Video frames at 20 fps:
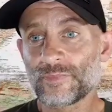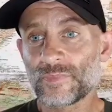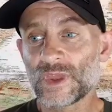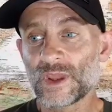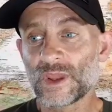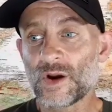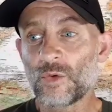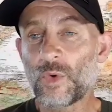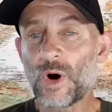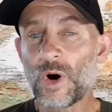
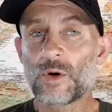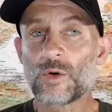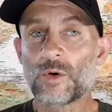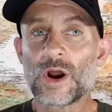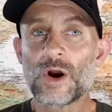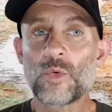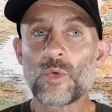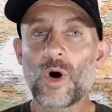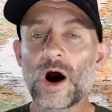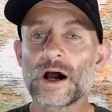Well,
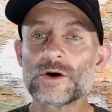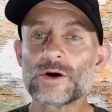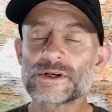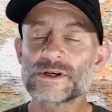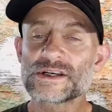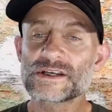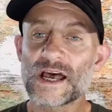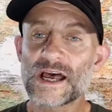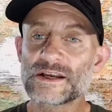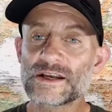what I
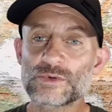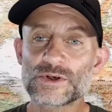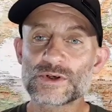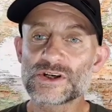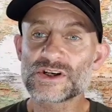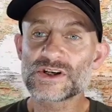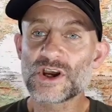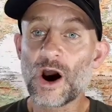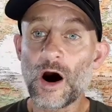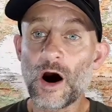always say is we're
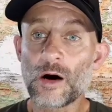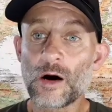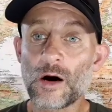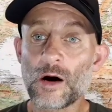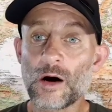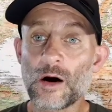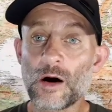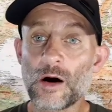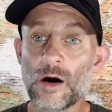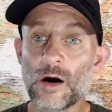just carbon
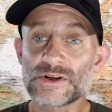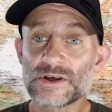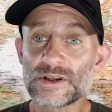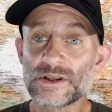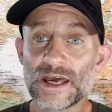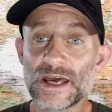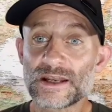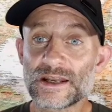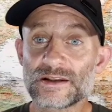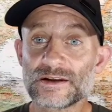atoms at
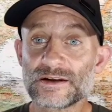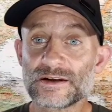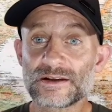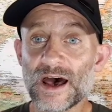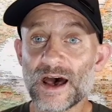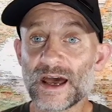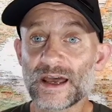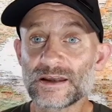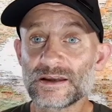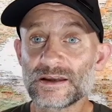the end of the
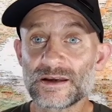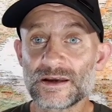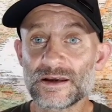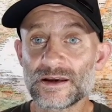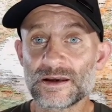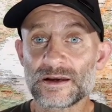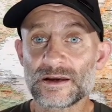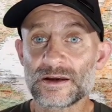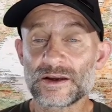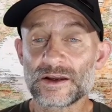day.
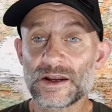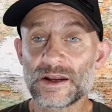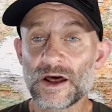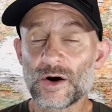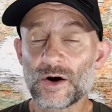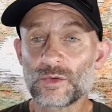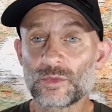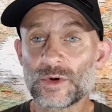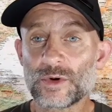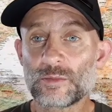You
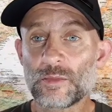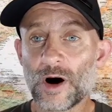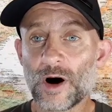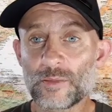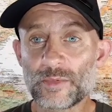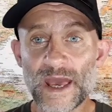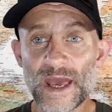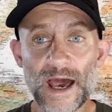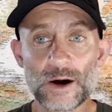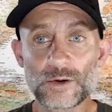know, we might
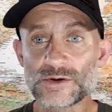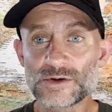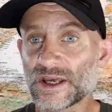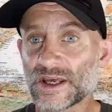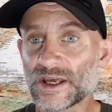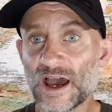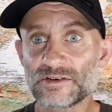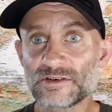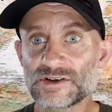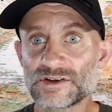be held
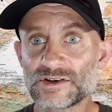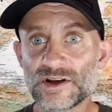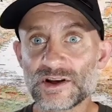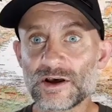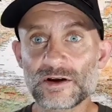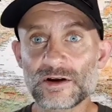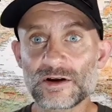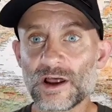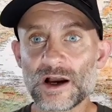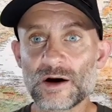together to
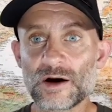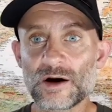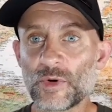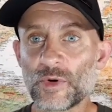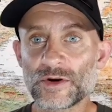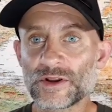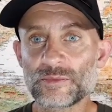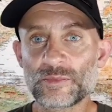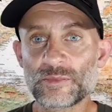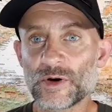look like a
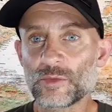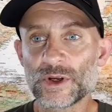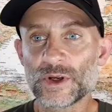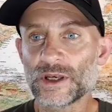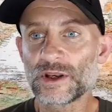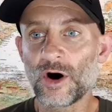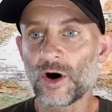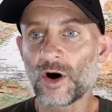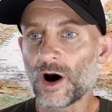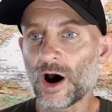body, but we're
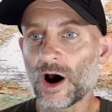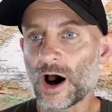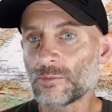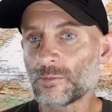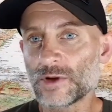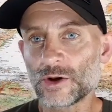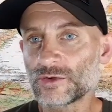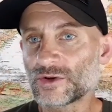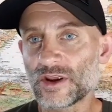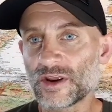not. I'm
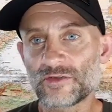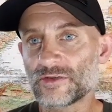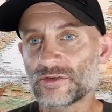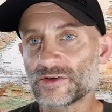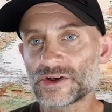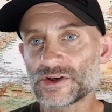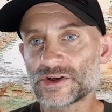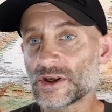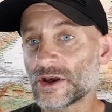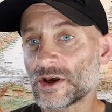no different
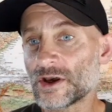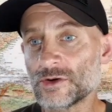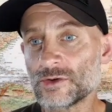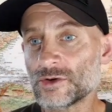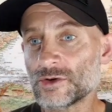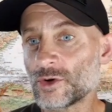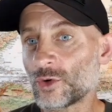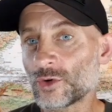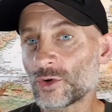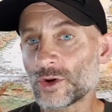to you.
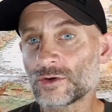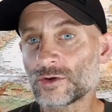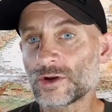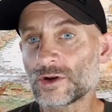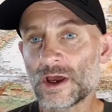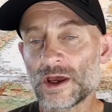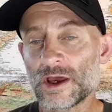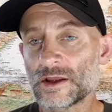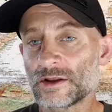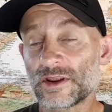You're no
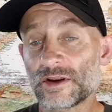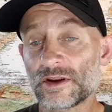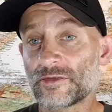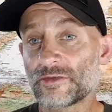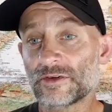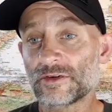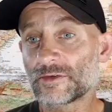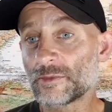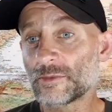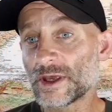
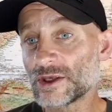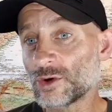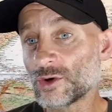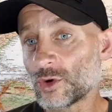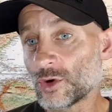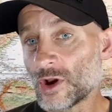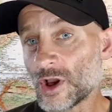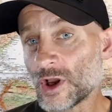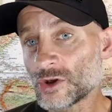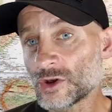different to me.
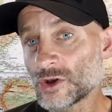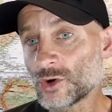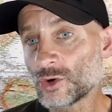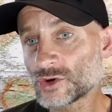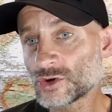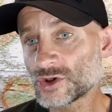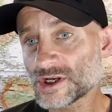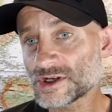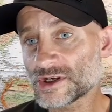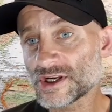You're
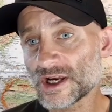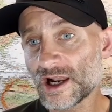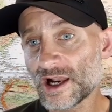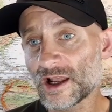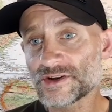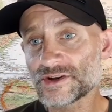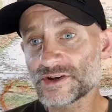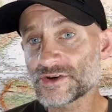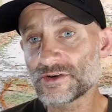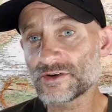just a
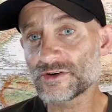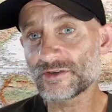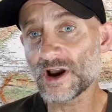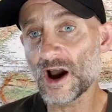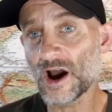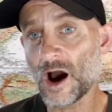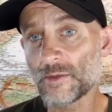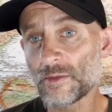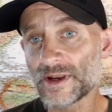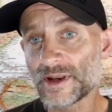cluster of
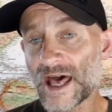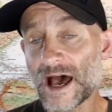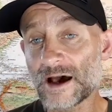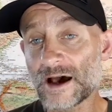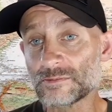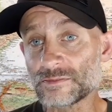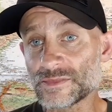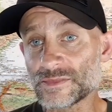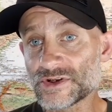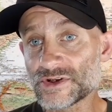carbon
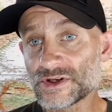atoms